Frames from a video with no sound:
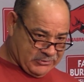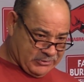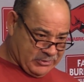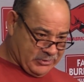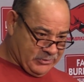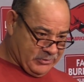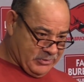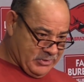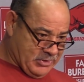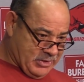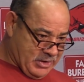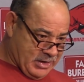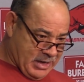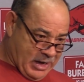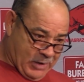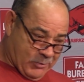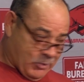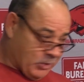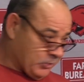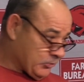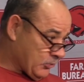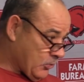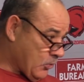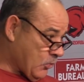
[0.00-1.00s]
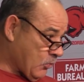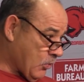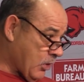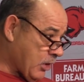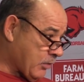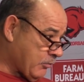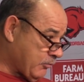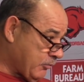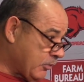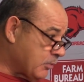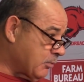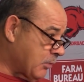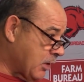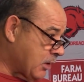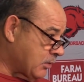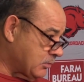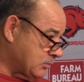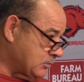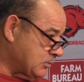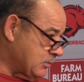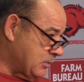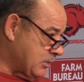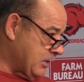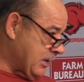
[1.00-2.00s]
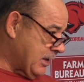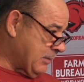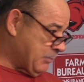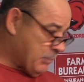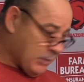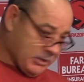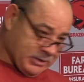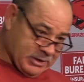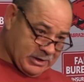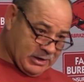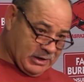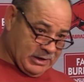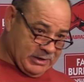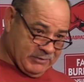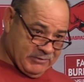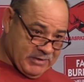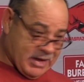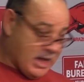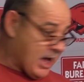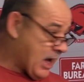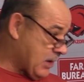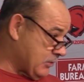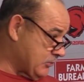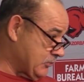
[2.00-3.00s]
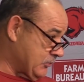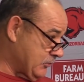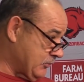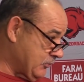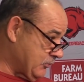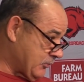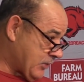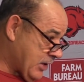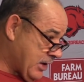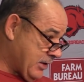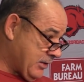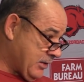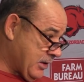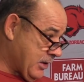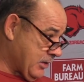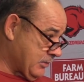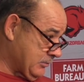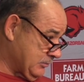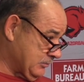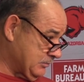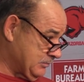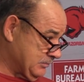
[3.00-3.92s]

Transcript: So I watched a whole lot of football, but didn't leave the house. Stayed there.